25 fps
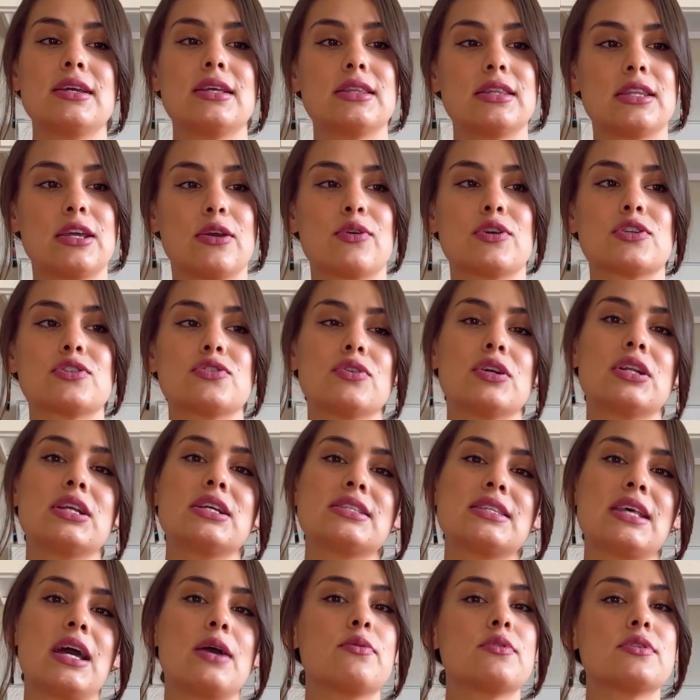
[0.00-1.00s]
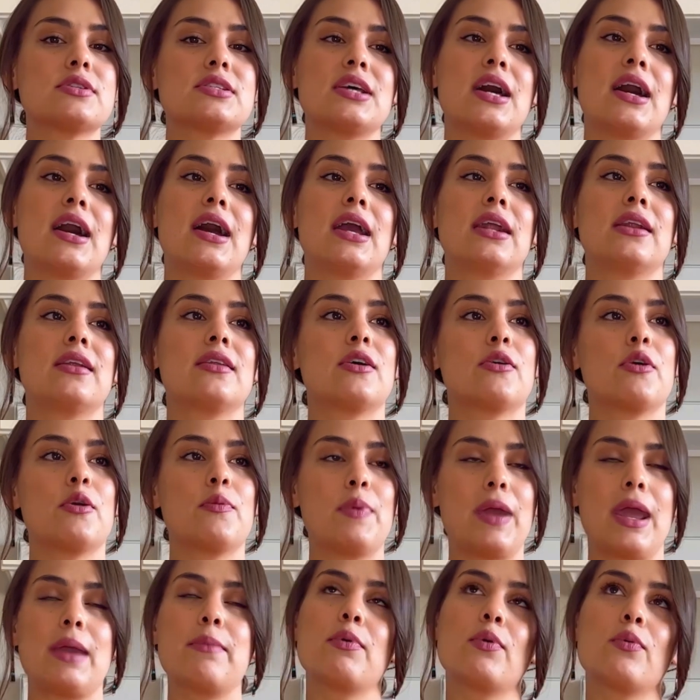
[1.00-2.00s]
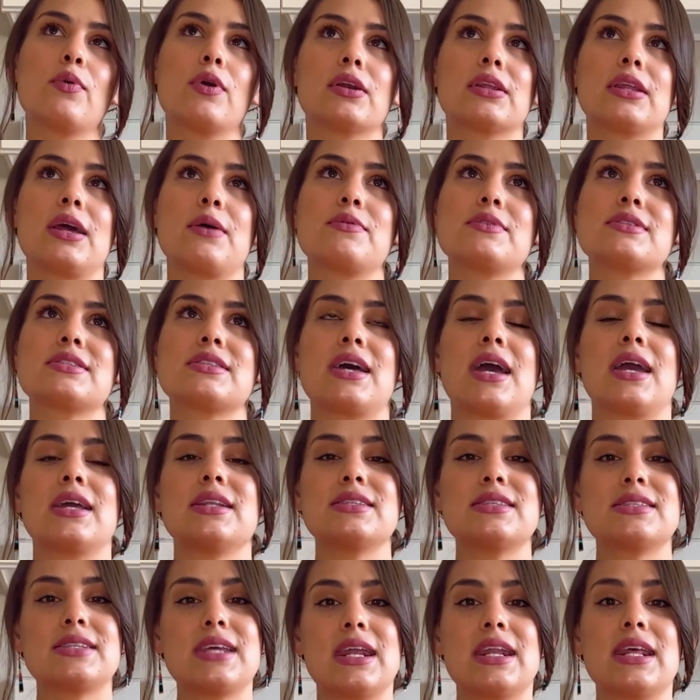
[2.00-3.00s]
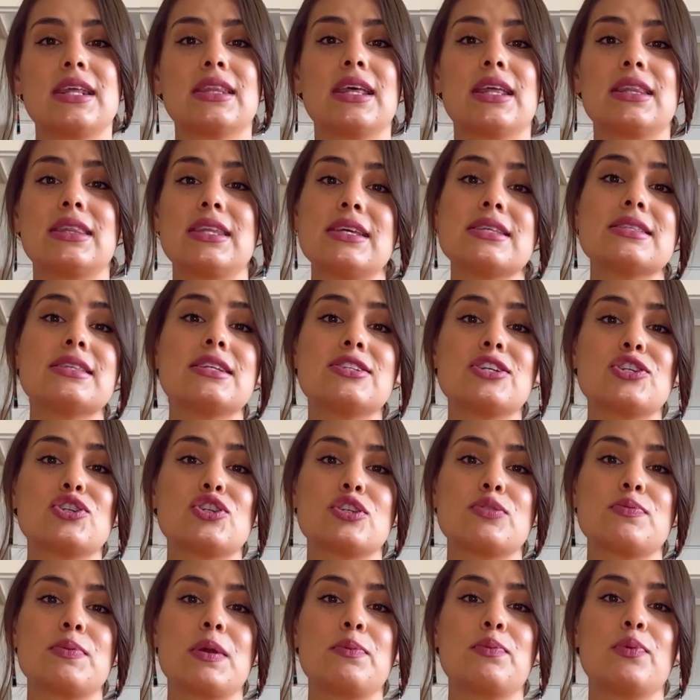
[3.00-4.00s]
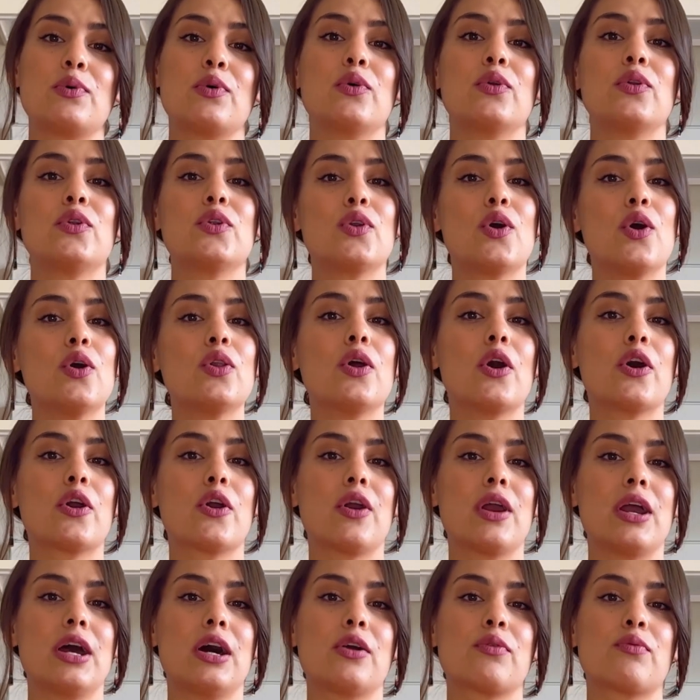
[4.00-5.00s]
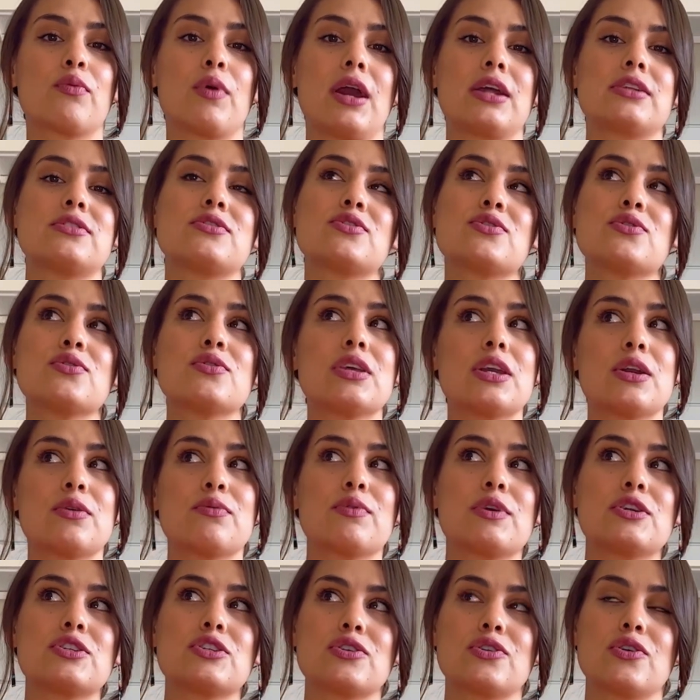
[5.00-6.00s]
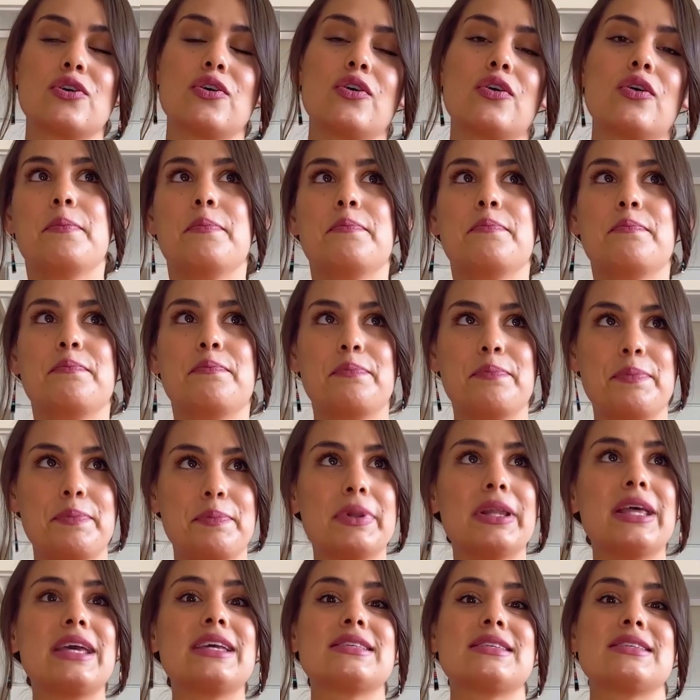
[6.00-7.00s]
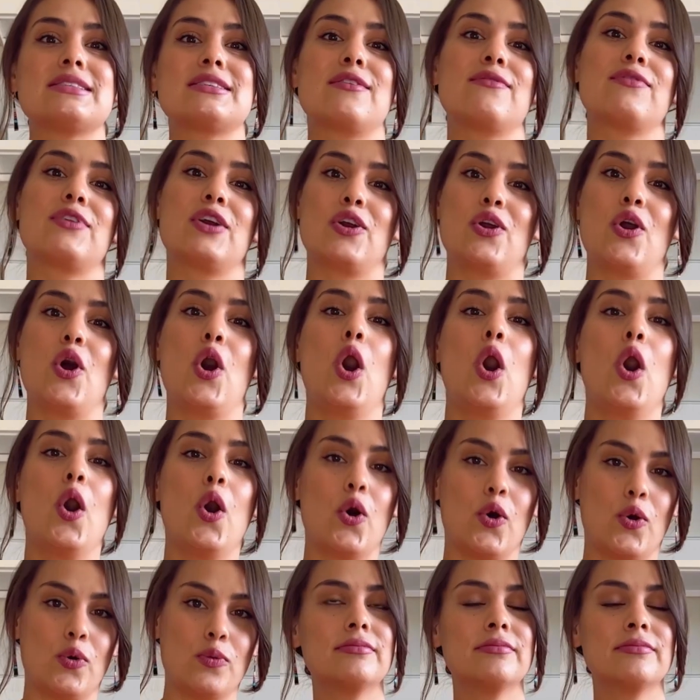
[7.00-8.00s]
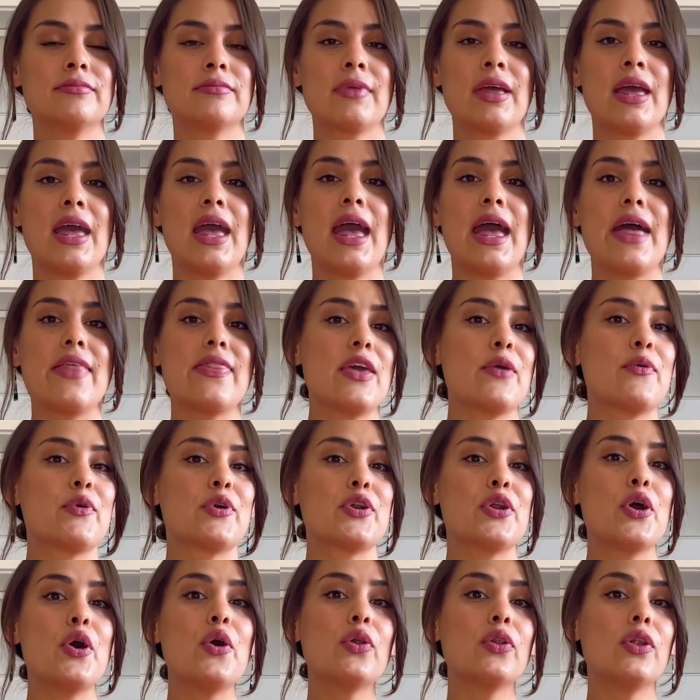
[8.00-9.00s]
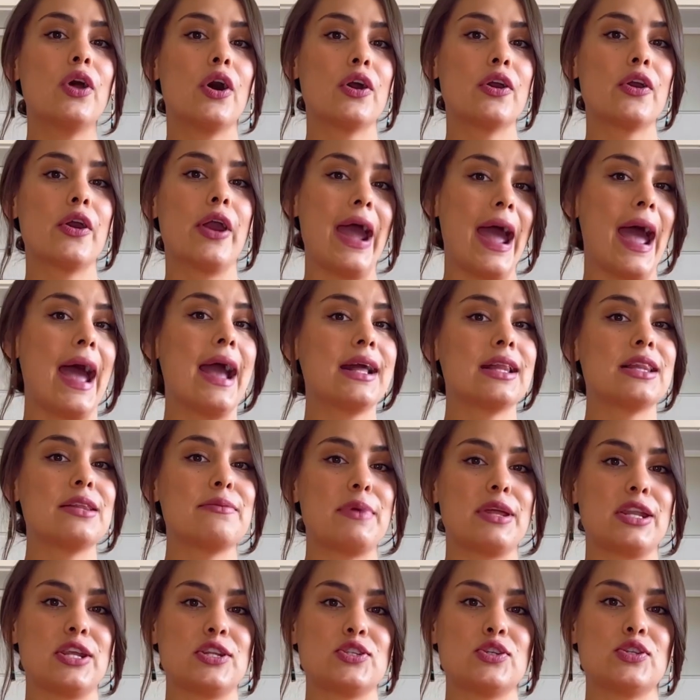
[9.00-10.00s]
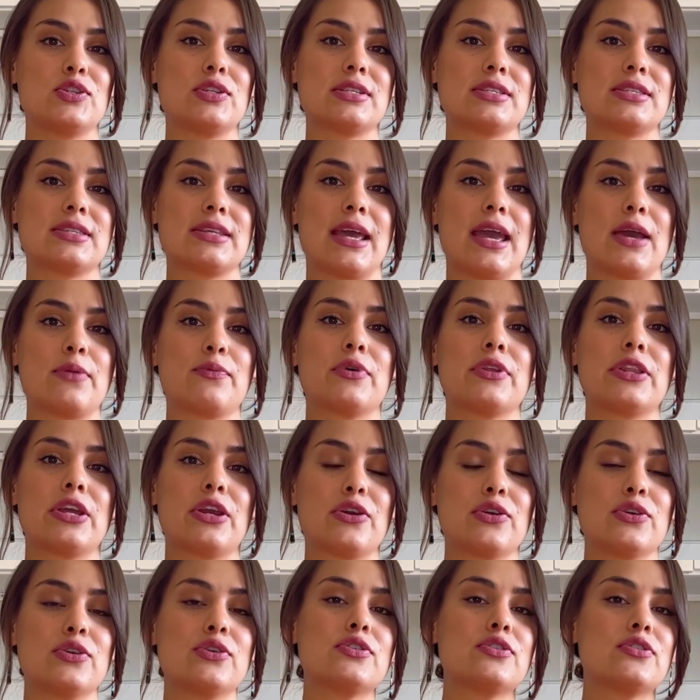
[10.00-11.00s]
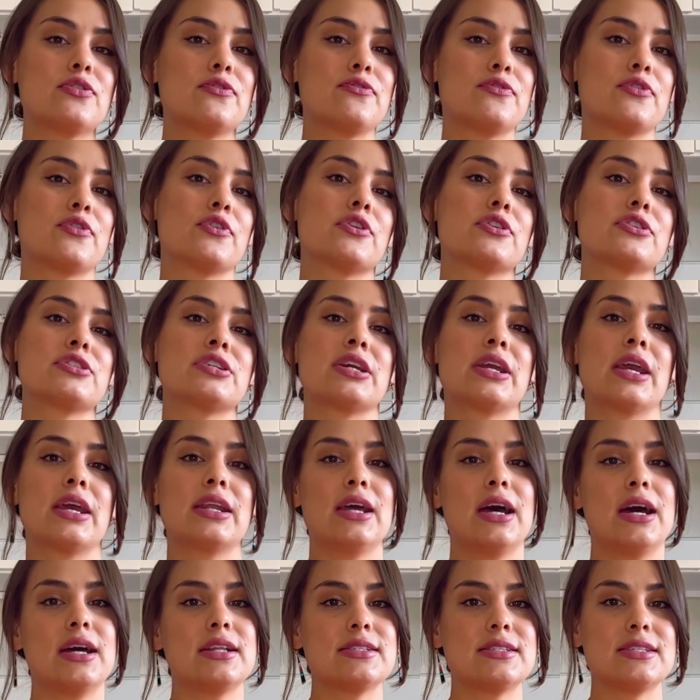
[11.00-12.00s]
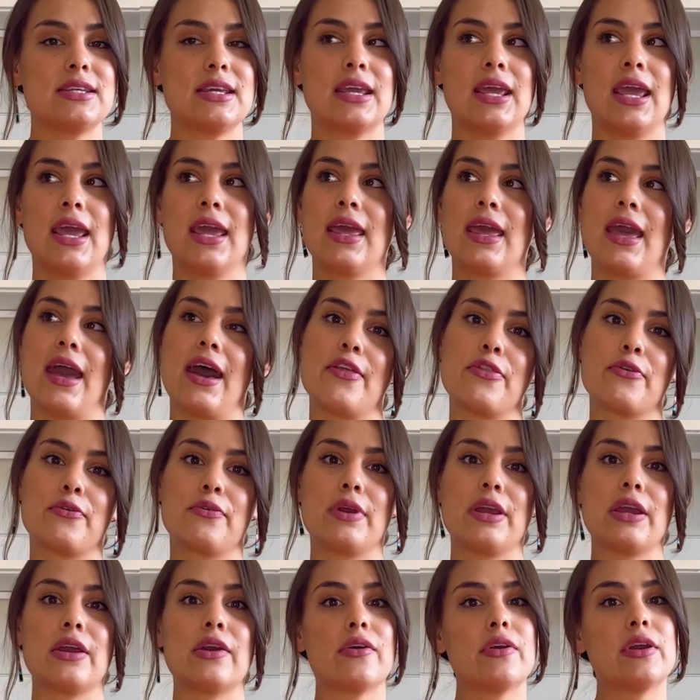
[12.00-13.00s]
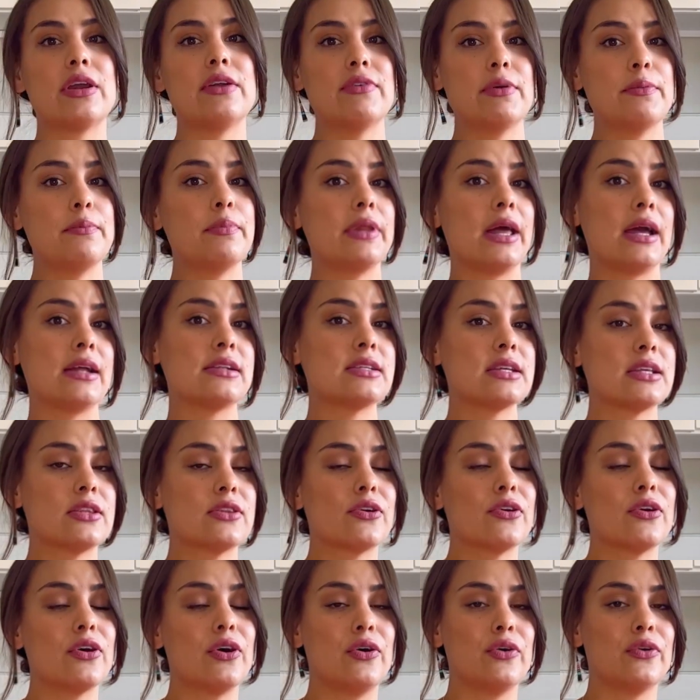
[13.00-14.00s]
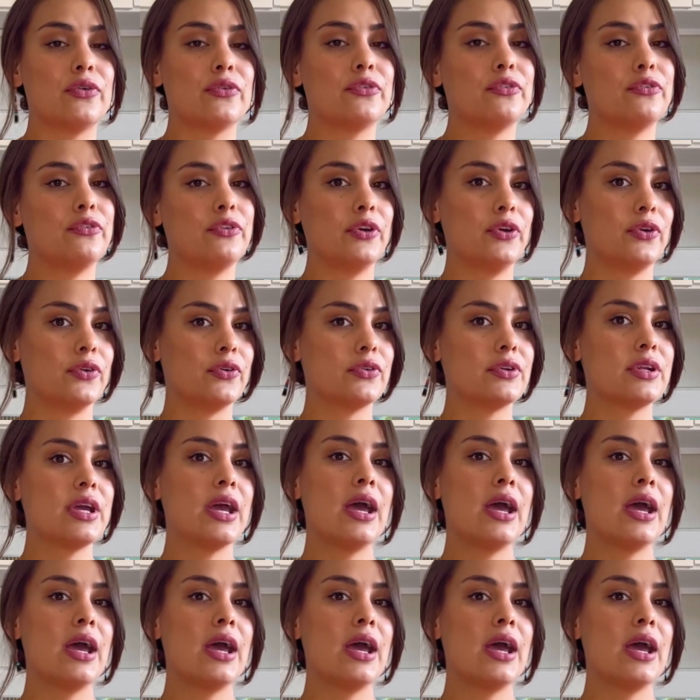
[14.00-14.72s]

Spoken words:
There were treaties that were signed, there were paperwork that was signed stating that these indigenous people no longer held rights to the original places of their home. And they were no longer acclimated to this land where they were used to foraging and hunting and gathering or even planting their own food.